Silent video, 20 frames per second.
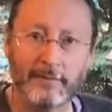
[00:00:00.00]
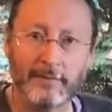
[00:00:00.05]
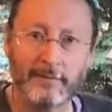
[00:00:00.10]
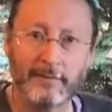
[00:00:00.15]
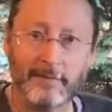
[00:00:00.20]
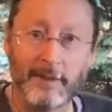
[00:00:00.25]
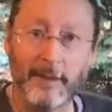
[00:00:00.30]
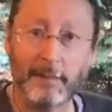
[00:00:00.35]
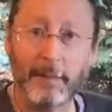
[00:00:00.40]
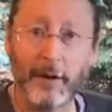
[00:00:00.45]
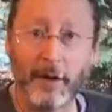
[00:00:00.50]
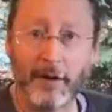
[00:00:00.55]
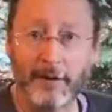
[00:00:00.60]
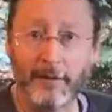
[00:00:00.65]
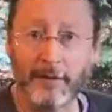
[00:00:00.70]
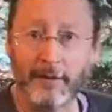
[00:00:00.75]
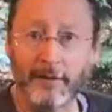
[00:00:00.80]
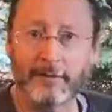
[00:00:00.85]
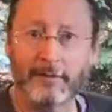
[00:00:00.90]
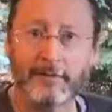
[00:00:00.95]
my
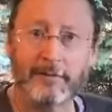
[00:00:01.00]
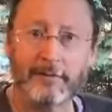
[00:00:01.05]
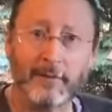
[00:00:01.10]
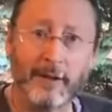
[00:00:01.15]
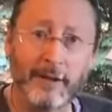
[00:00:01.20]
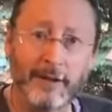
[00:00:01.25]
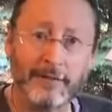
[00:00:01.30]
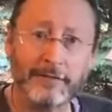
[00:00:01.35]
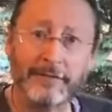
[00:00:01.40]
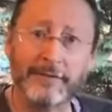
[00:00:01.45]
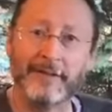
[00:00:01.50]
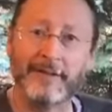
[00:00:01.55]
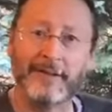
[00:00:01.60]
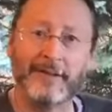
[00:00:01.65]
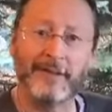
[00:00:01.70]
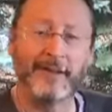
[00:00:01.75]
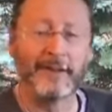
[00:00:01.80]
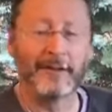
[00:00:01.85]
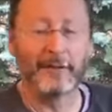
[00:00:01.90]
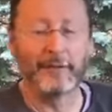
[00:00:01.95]
partner, wife,
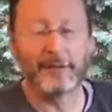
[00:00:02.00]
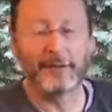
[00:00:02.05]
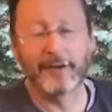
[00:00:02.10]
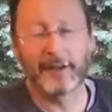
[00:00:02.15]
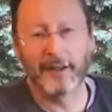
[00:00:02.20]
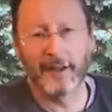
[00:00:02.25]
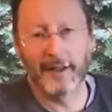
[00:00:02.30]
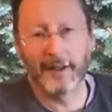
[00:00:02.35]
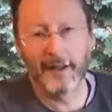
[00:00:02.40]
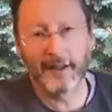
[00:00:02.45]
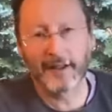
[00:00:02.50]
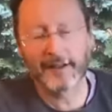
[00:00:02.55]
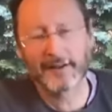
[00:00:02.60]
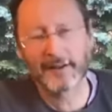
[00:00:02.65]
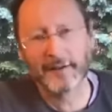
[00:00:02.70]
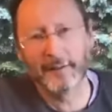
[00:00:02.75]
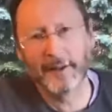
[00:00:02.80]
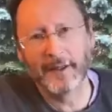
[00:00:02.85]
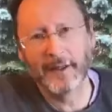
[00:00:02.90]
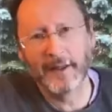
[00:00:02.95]
who was sitting next to
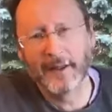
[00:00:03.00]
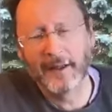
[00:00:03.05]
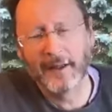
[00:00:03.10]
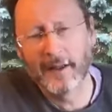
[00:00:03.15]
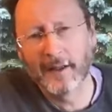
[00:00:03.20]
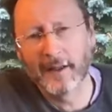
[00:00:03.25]
me,